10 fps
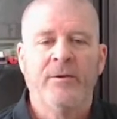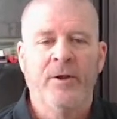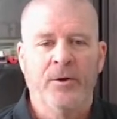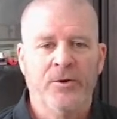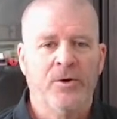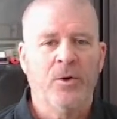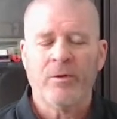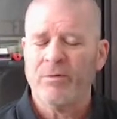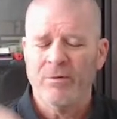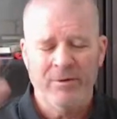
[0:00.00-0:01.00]
You're
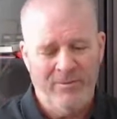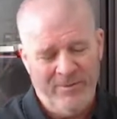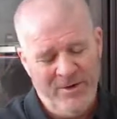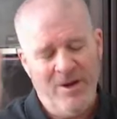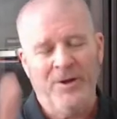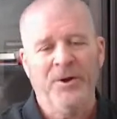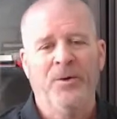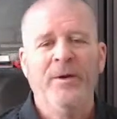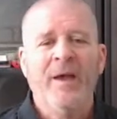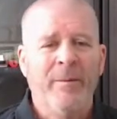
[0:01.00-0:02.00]
going through, you all
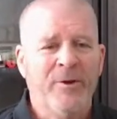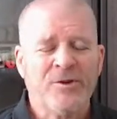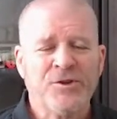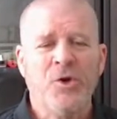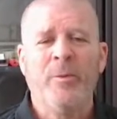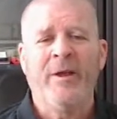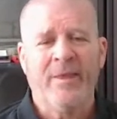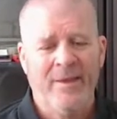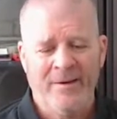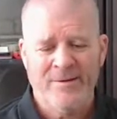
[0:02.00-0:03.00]
know, and there's so
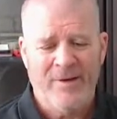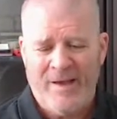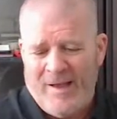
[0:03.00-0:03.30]
many things.